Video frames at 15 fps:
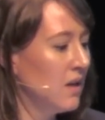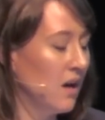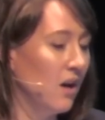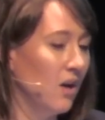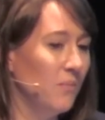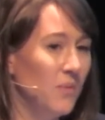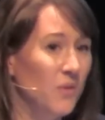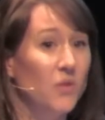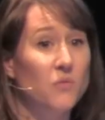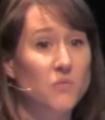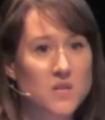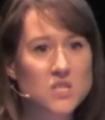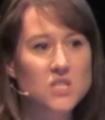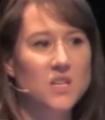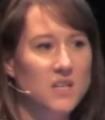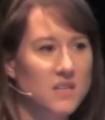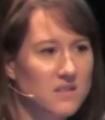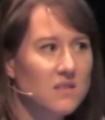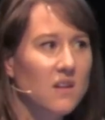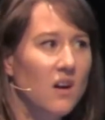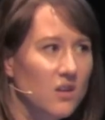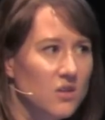But 3G
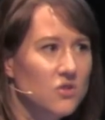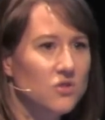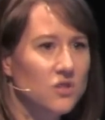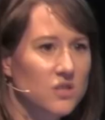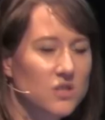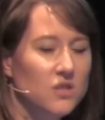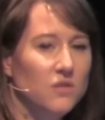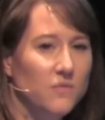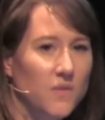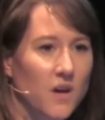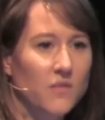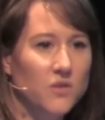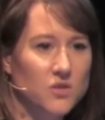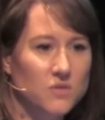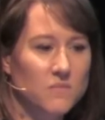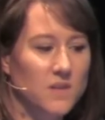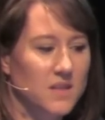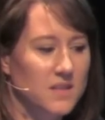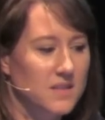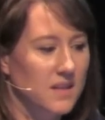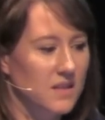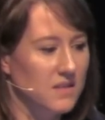is 100 to 500
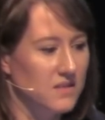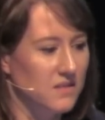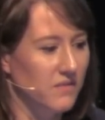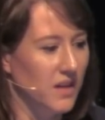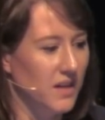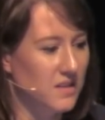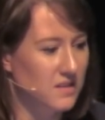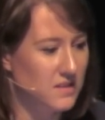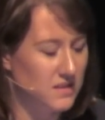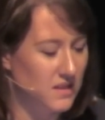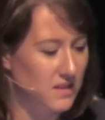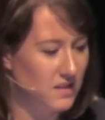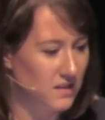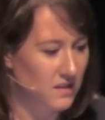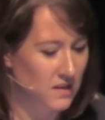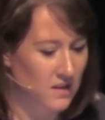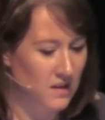milliseconds of latency.